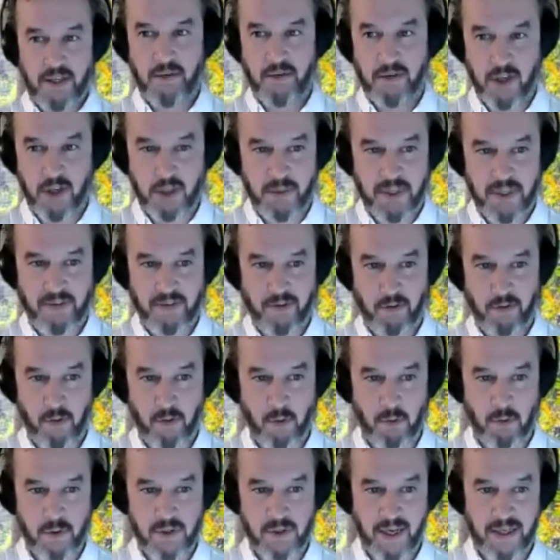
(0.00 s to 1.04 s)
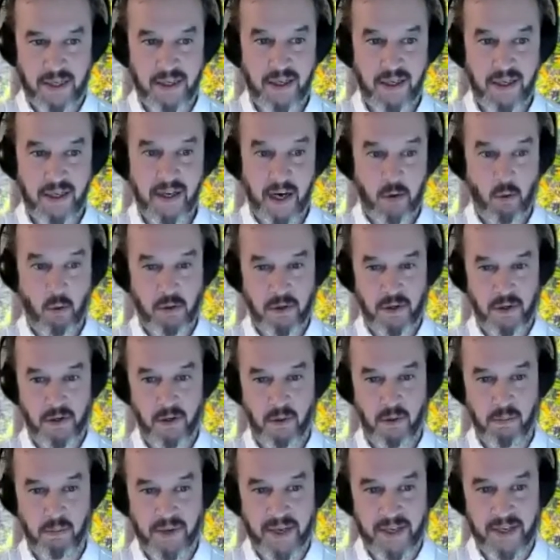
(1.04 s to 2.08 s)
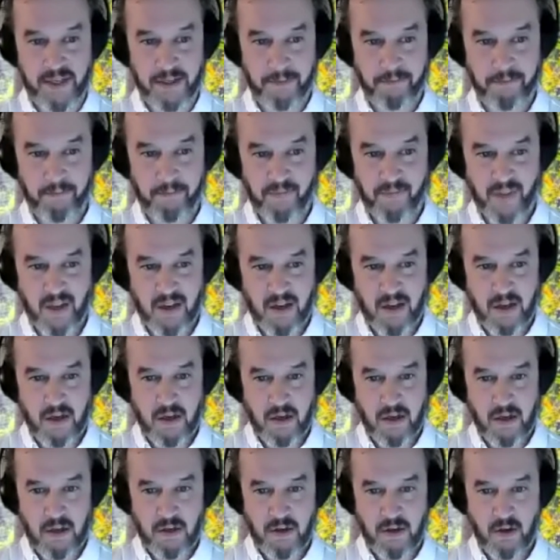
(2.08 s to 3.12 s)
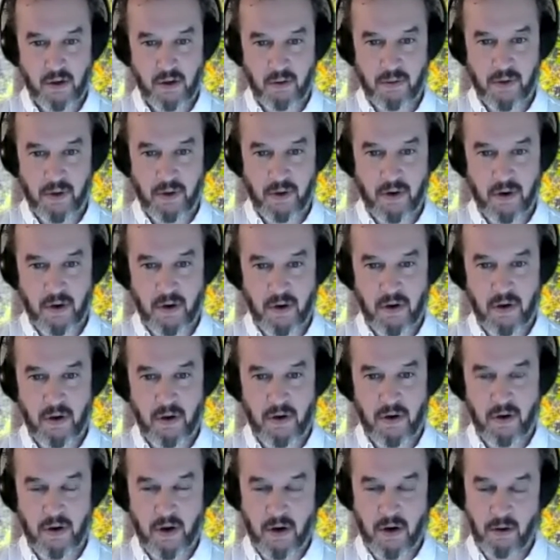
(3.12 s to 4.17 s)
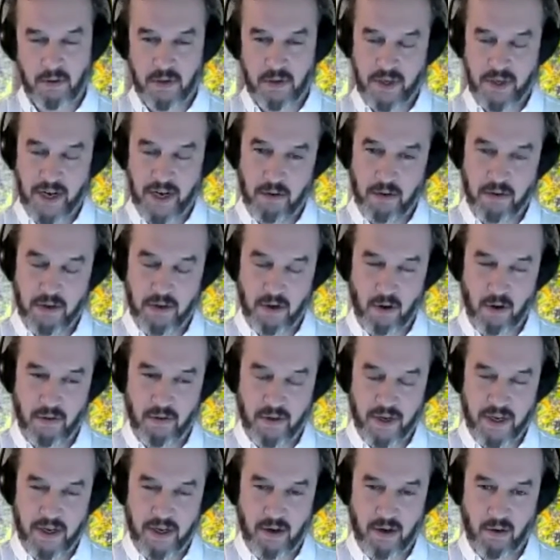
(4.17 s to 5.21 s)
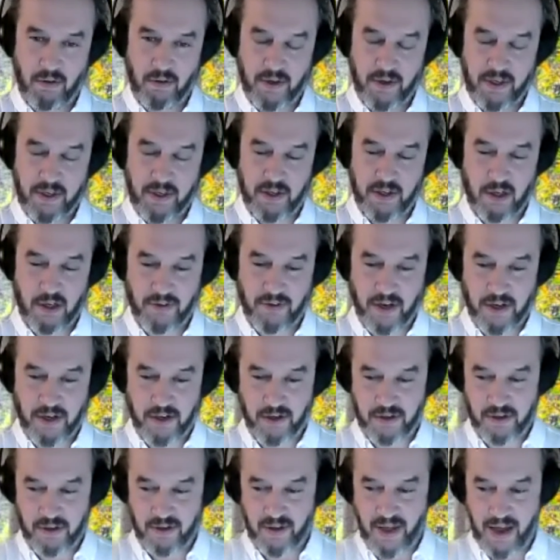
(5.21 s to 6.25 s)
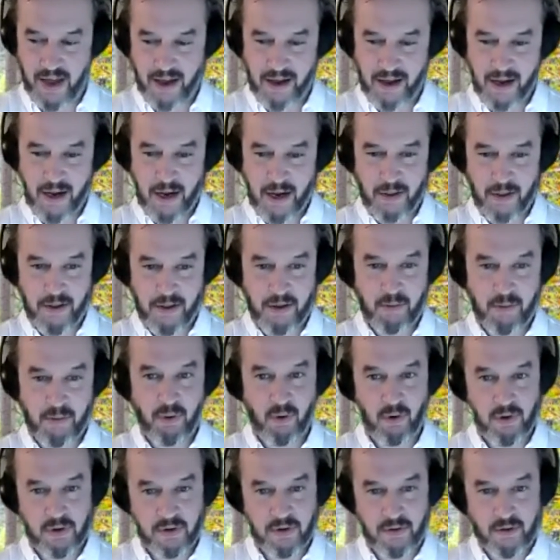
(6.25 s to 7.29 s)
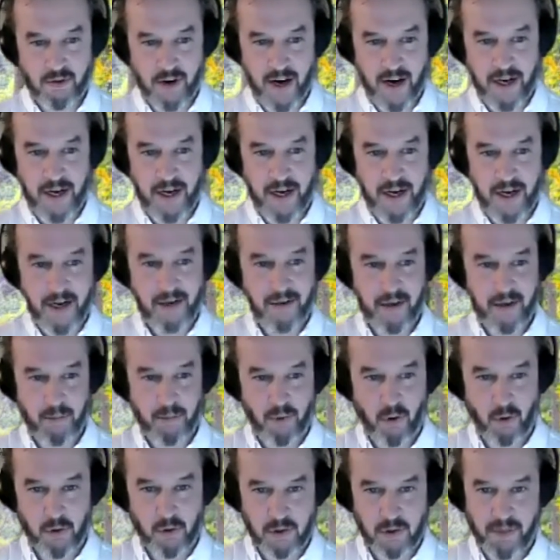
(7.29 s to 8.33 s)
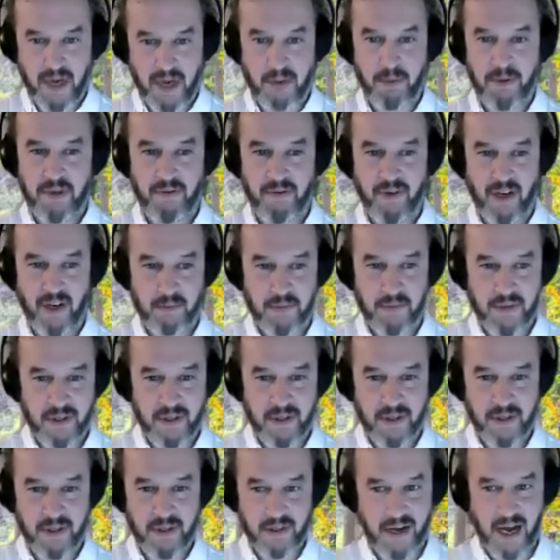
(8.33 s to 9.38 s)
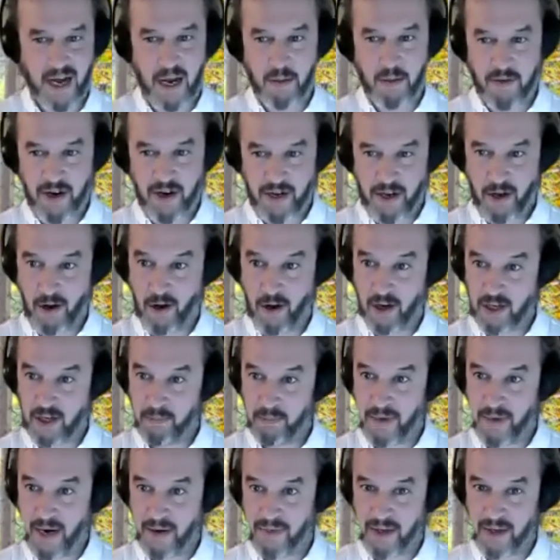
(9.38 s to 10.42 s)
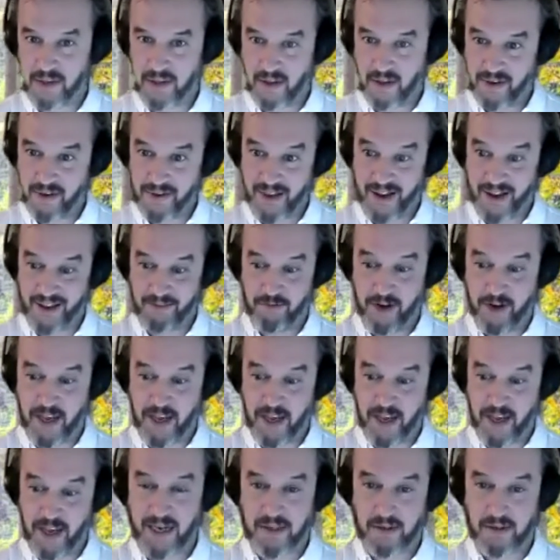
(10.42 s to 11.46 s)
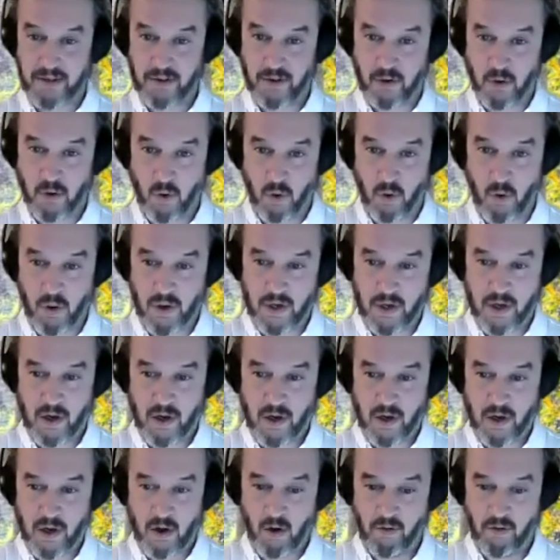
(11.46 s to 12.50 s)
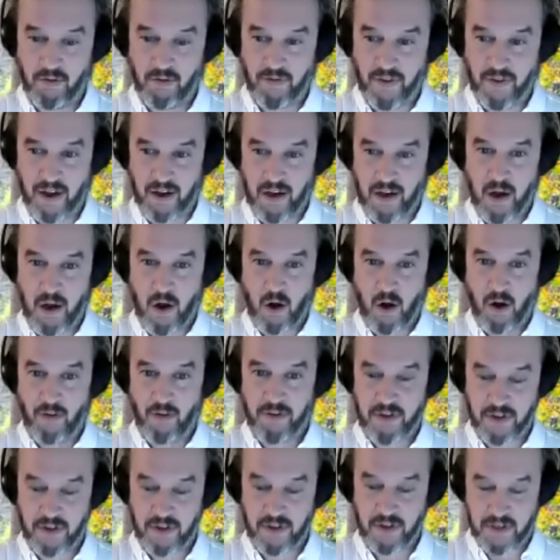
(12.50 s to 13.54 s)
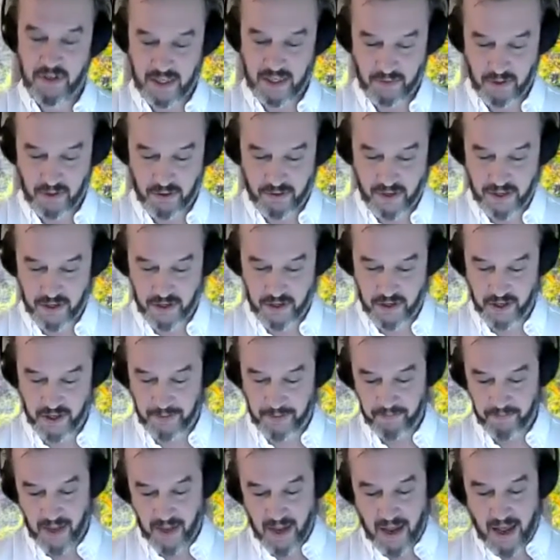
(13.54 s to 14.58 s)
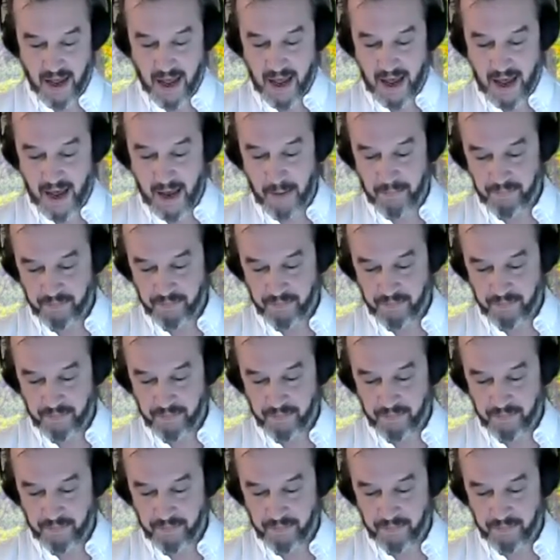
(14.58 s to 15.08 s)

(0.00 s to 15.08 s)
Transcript: into the specific rule set in order to compete. So, seeing on the survey just there, the importance of training, the importance of people development, I'm really heartened by that, because I think that really lies at the core of successful strategy.